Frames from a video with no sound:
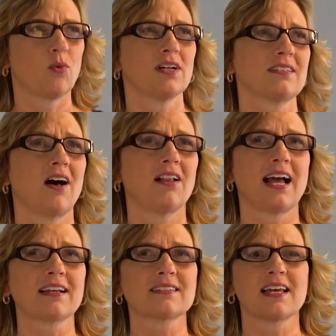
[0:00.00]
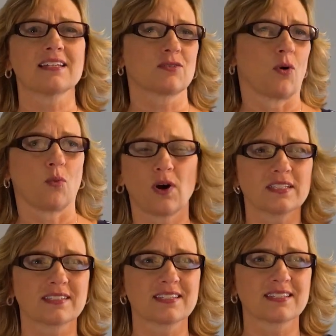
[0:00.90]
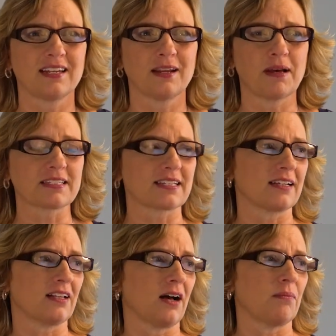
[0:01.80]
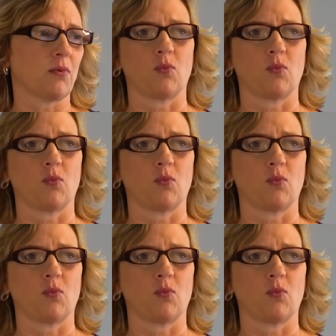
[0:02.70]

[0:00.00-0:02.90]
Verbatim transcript: What's all access? What's the Sunday Basket Club?